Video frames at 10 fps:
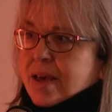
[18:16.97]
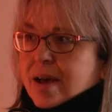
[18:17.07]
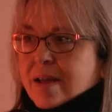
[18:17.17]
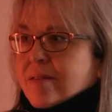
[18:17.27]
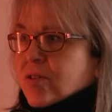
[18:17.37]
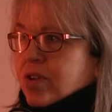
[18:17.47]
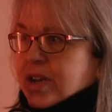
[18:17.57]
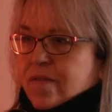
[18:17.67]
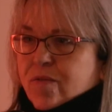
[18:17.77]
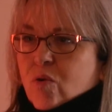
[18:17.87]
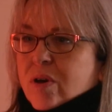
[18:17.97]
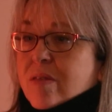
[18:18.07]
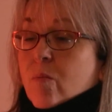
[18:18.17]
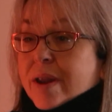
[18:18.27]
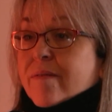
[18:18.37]
concentrating,
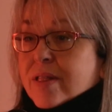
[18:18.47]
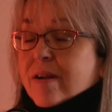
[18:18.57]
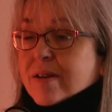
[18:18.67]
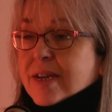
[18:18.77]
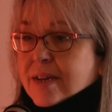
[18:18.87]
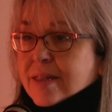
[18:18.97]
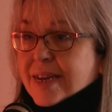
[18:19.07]
focusing, whatever the